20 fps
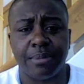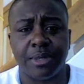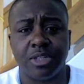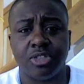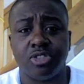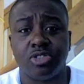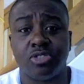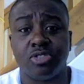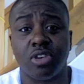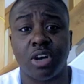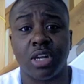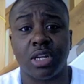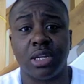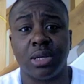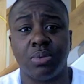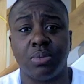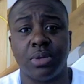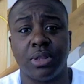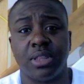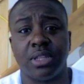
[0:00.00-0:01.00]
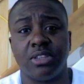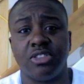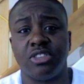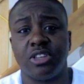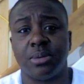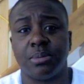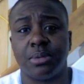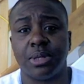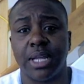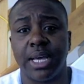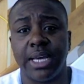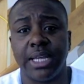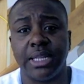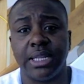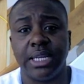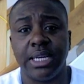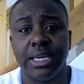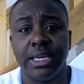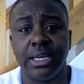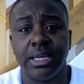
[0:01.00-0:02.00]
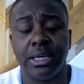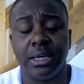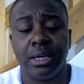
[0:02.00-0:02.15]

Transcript: been struggling with the gym lately,